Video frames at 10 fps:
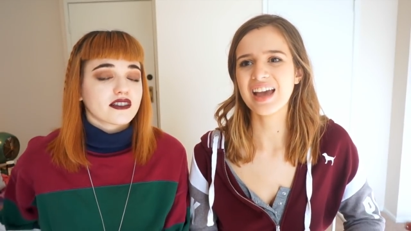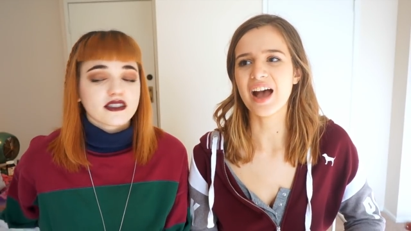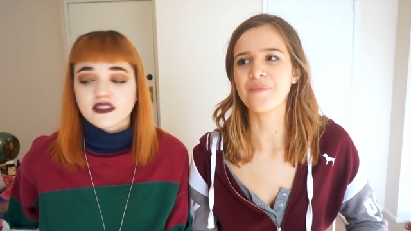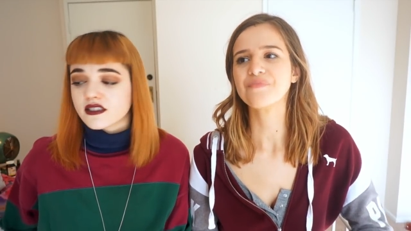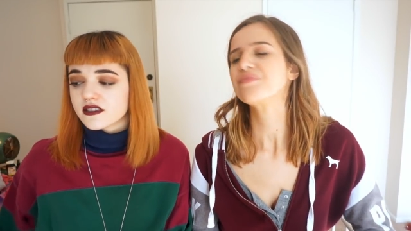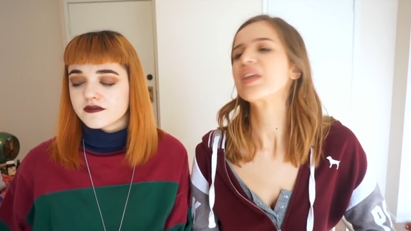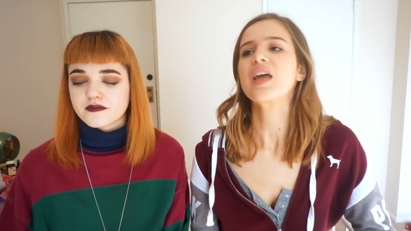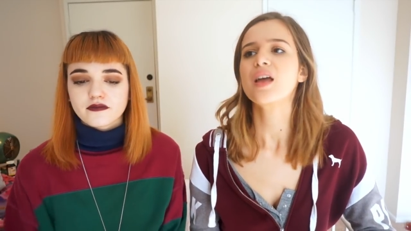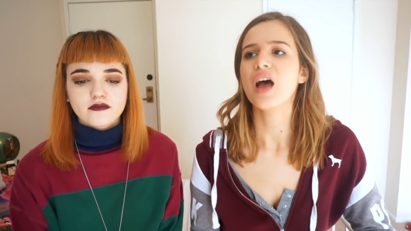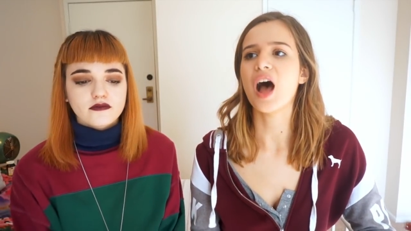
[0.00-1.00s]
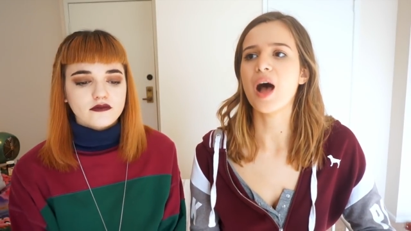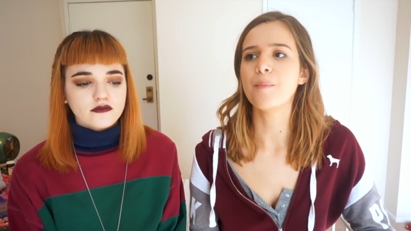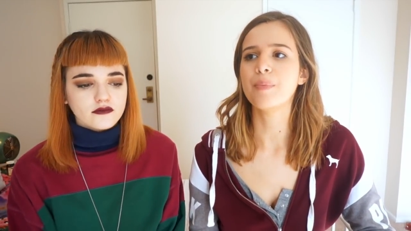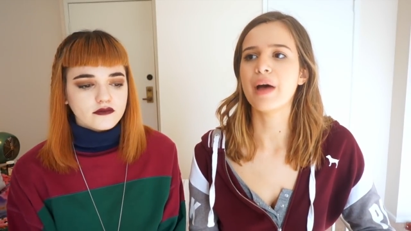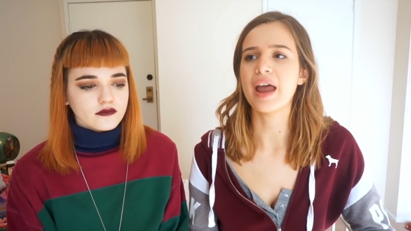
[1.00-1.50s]
Speaker 1: Honestly. Yeah.
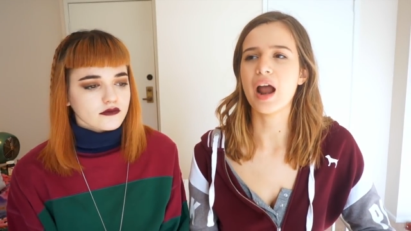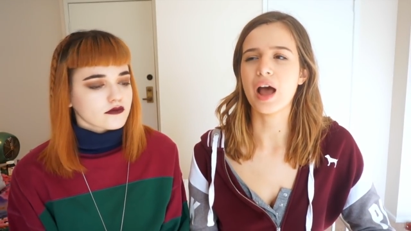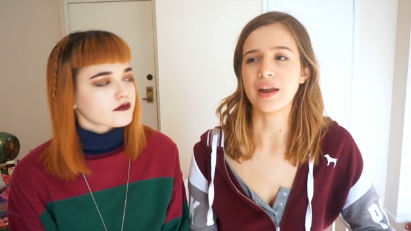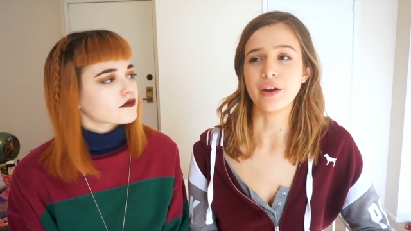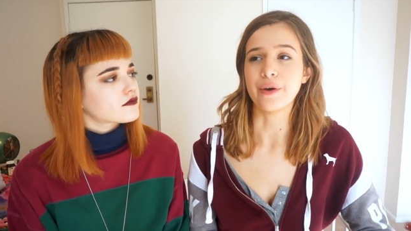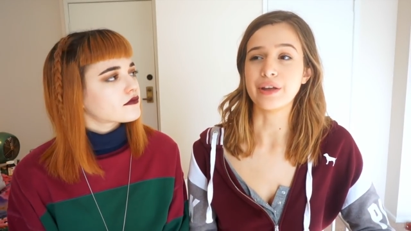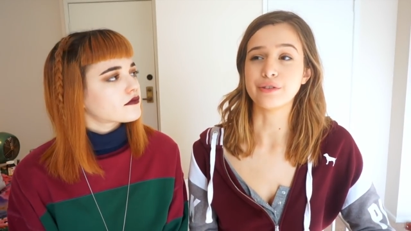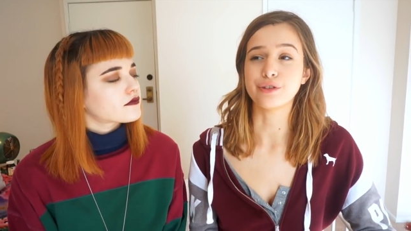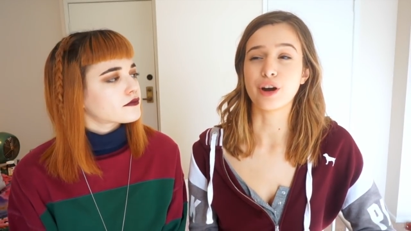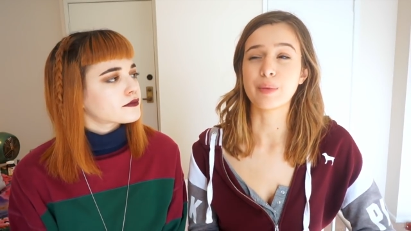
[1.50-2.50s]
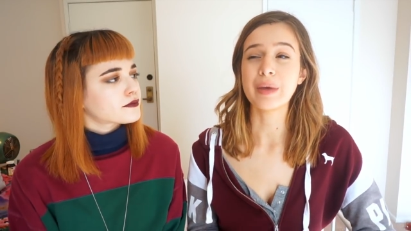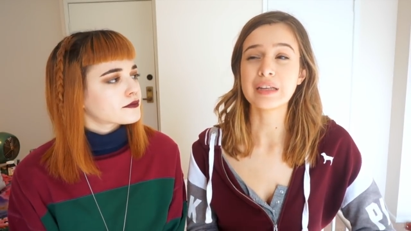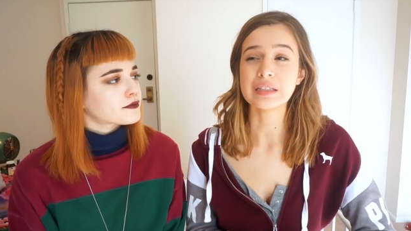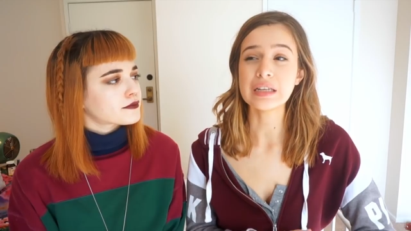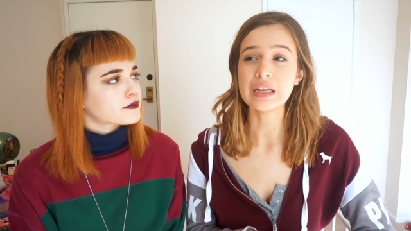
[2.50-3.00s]
Um, but I know I use Dark
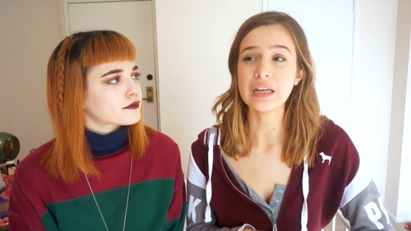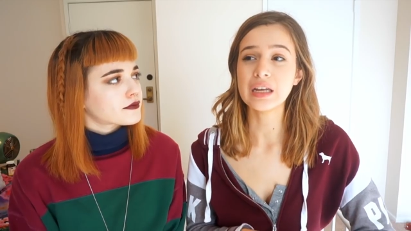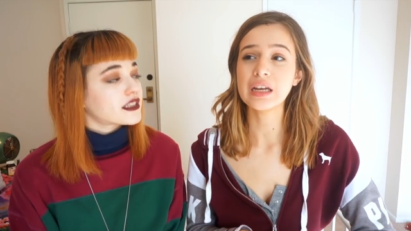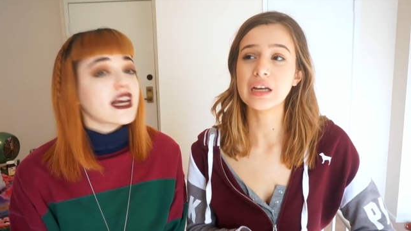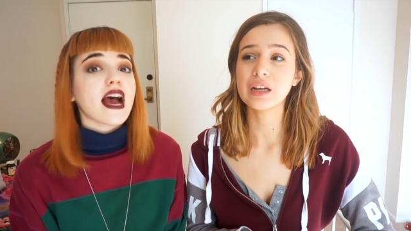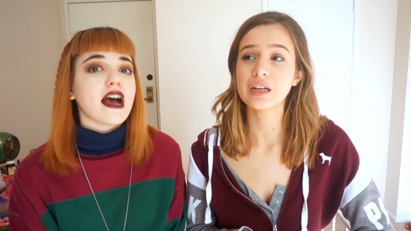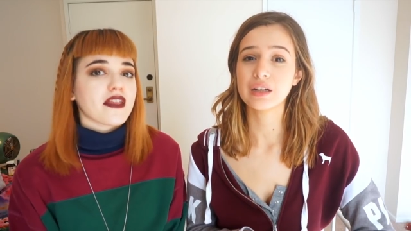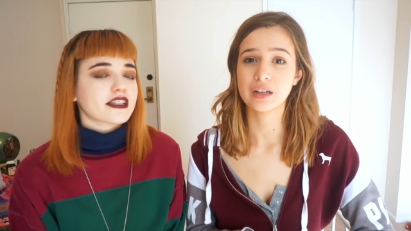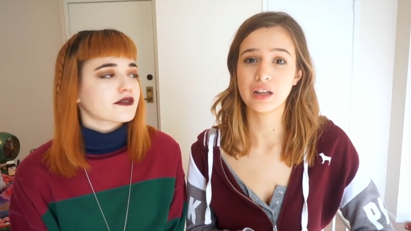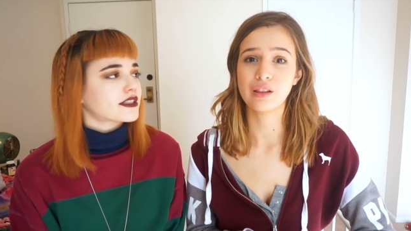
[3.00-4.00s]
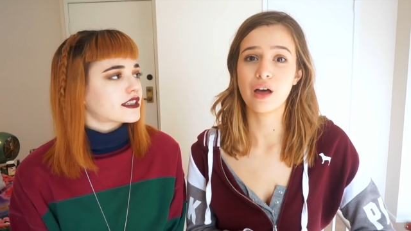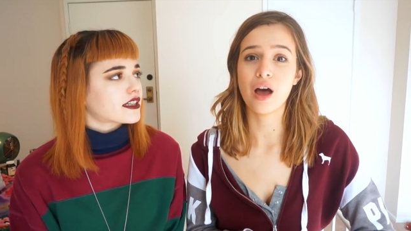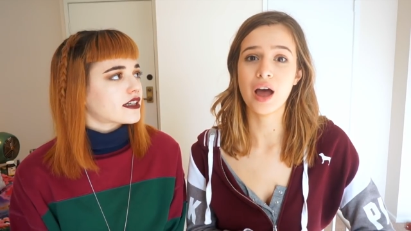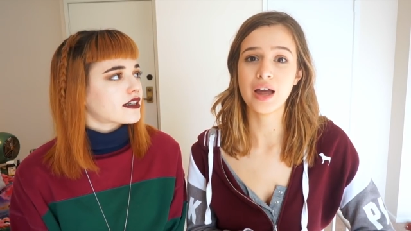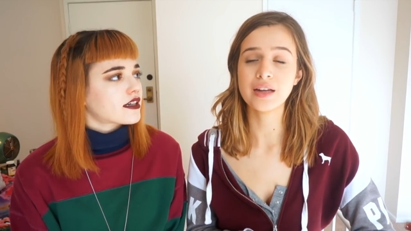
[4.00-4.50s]
Pixie.
Speaker 2: Yeah, that's really
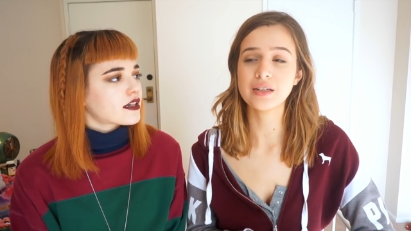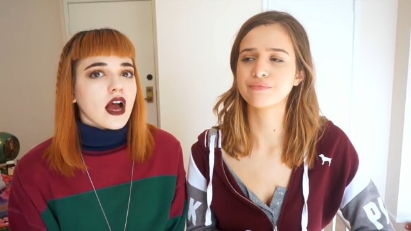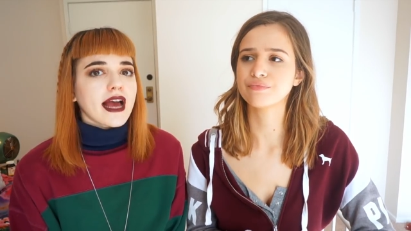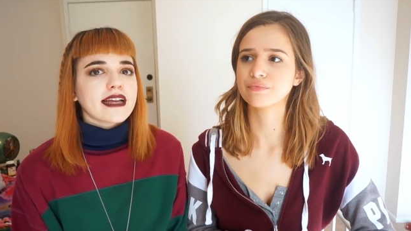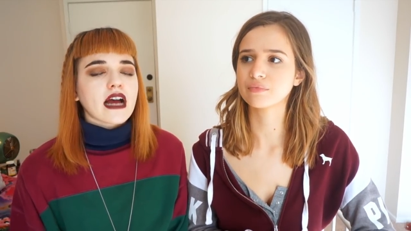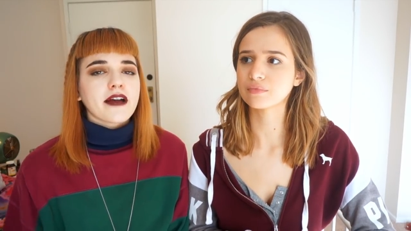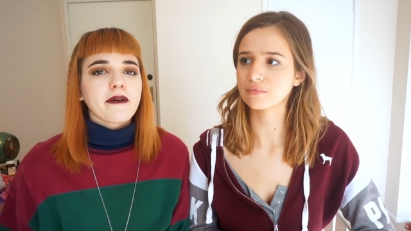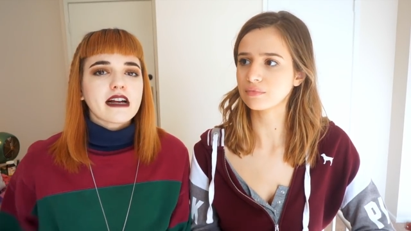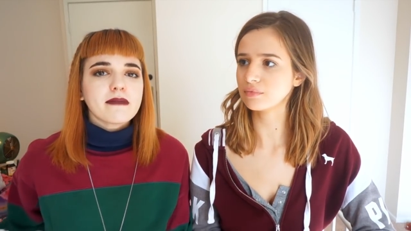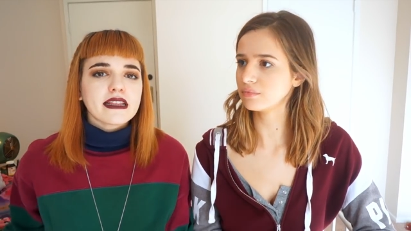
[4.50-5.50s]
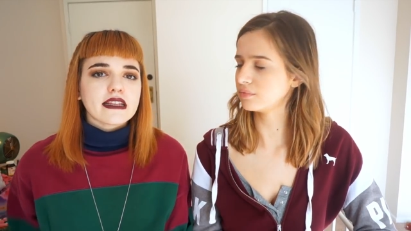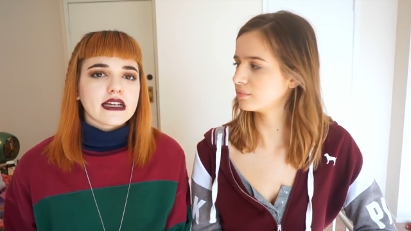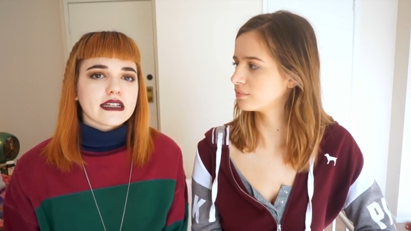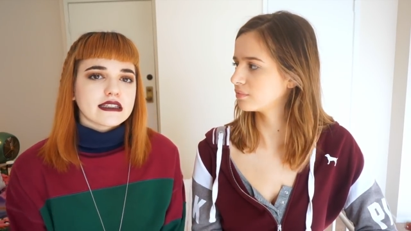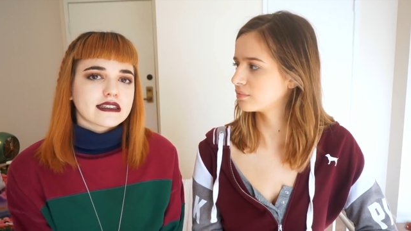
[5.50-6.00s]
good. And I recommend
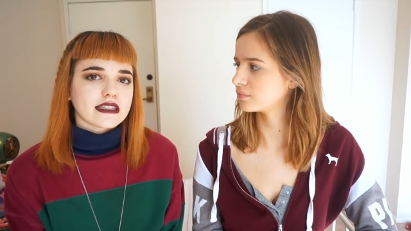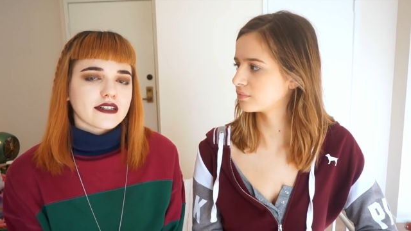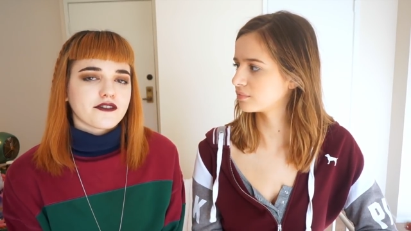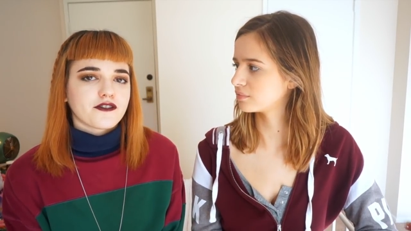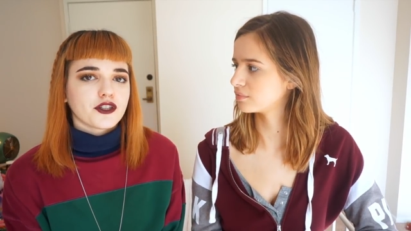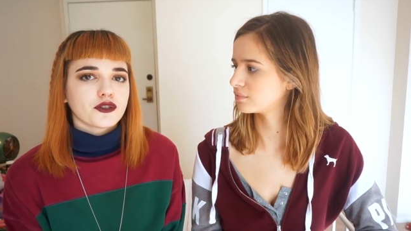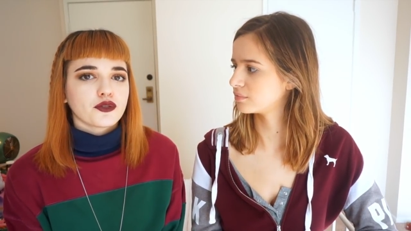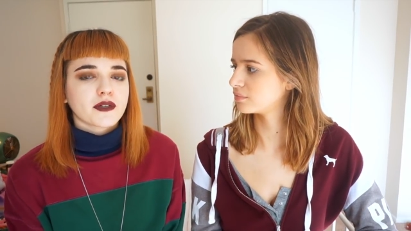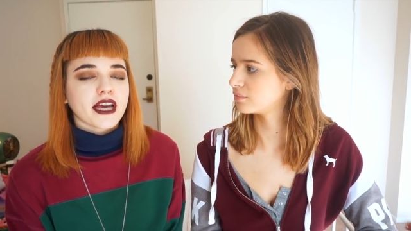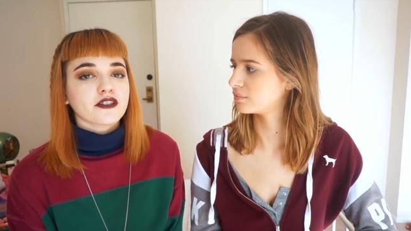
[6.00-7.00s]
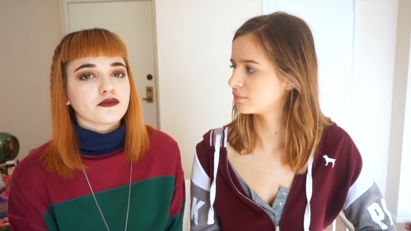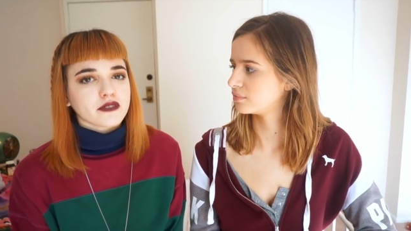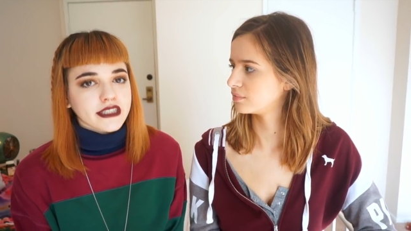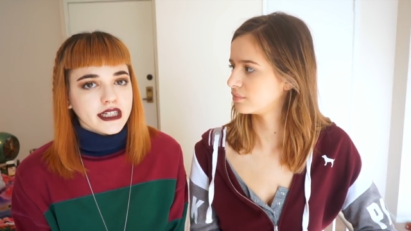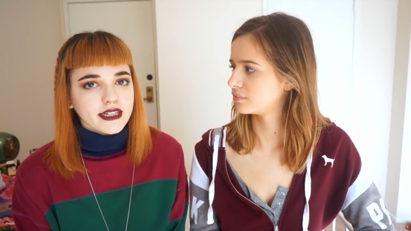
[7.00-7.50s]
this if you can
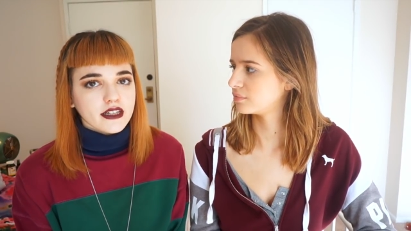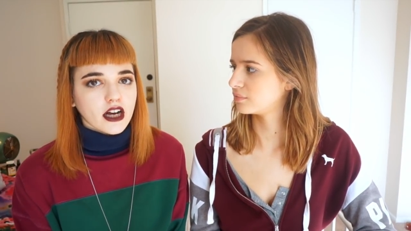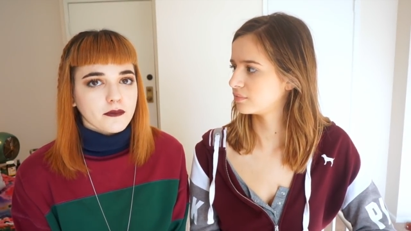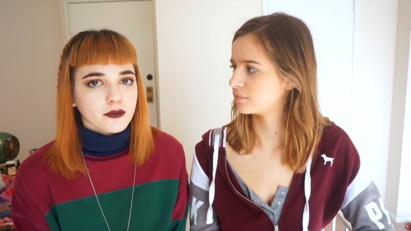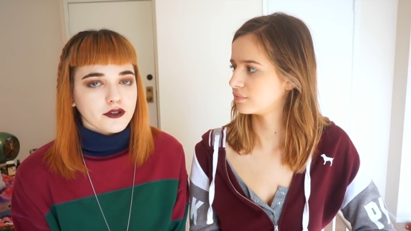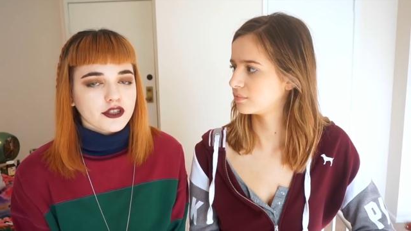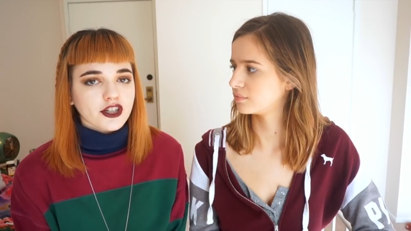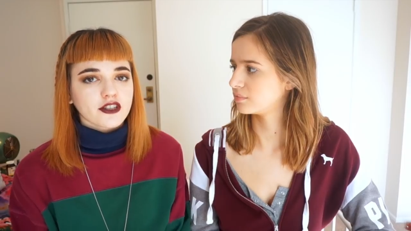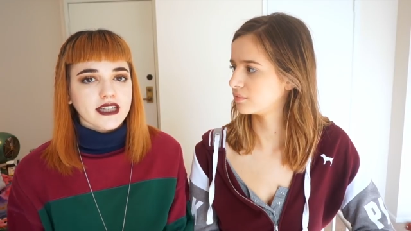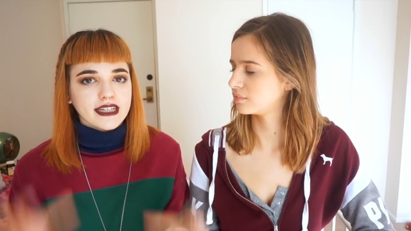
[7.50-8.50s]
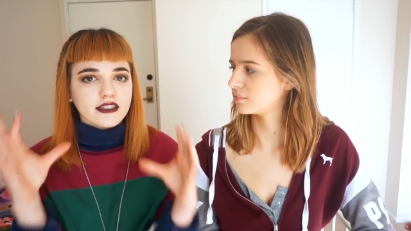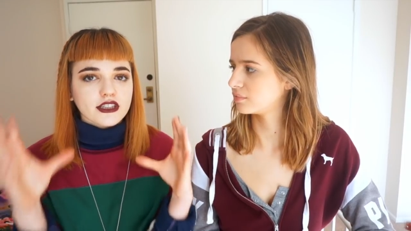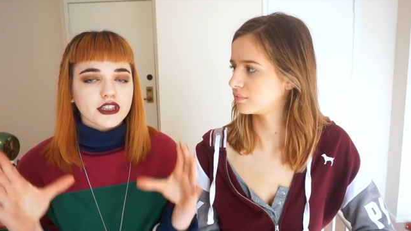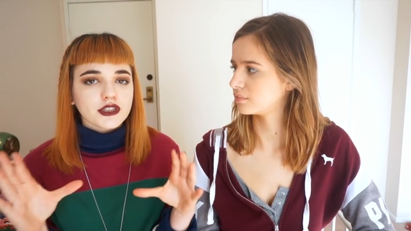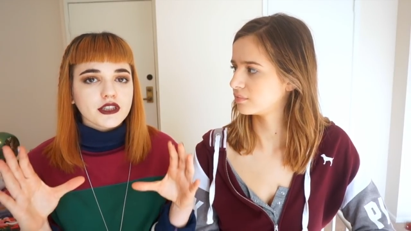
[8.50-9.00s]
read a birth chart in the
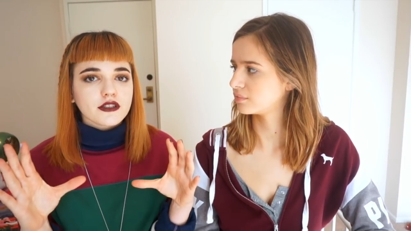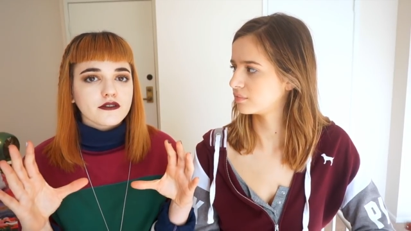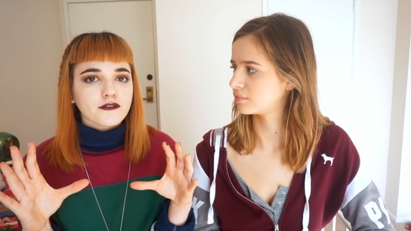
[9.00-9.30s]
circular